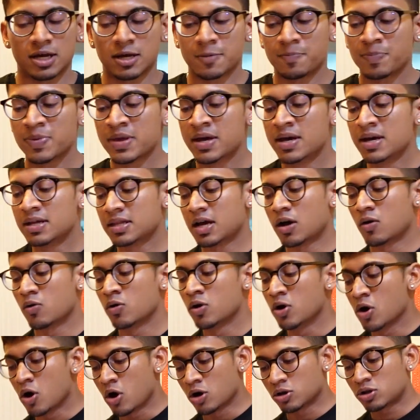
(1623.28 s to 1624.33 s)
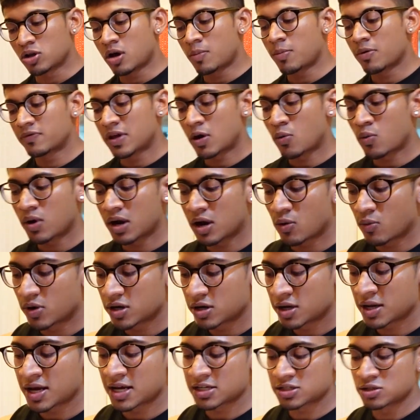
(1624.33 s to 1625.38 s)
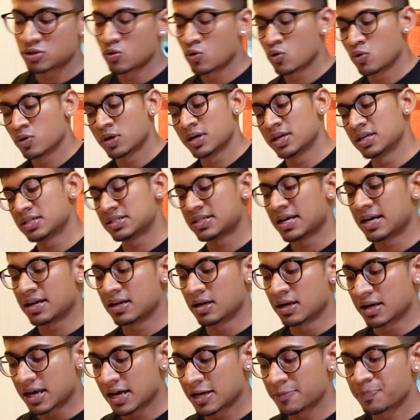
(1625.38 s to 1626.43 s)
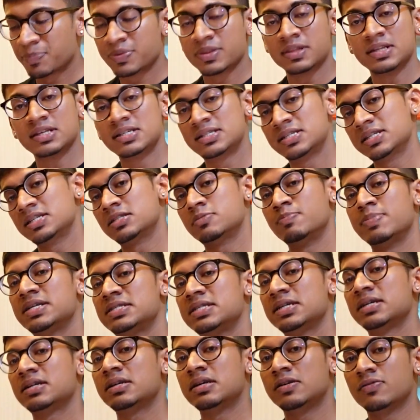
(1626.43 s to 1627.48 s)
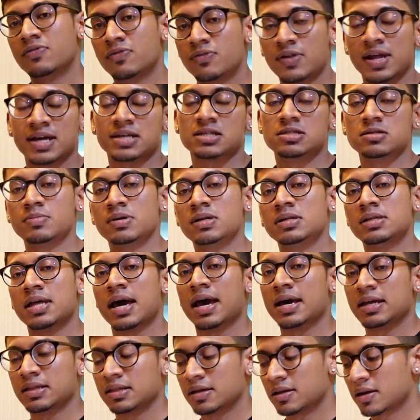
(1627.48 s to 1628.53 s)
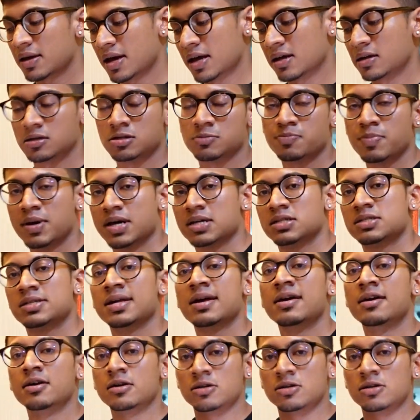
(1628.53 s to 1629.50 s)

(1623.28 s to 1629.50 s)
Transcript: okay? Now, on top of that, what I want you guys to know is that, again, this is basically flexible dieting at its best.